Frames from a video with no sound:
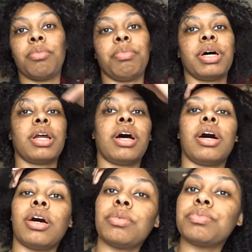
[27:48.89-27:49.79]
But,
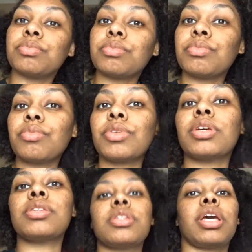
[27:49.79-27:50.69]
um,
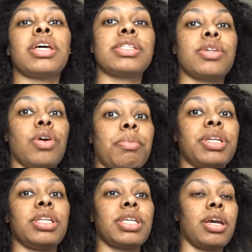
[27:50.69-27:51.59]
so yeah, so I'm
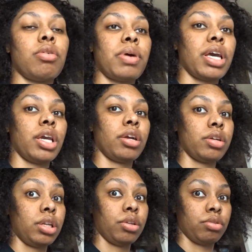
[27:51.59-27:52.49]
going to detangle my hair
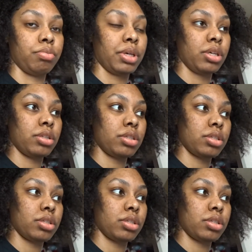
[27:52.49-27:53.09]
in a little bit.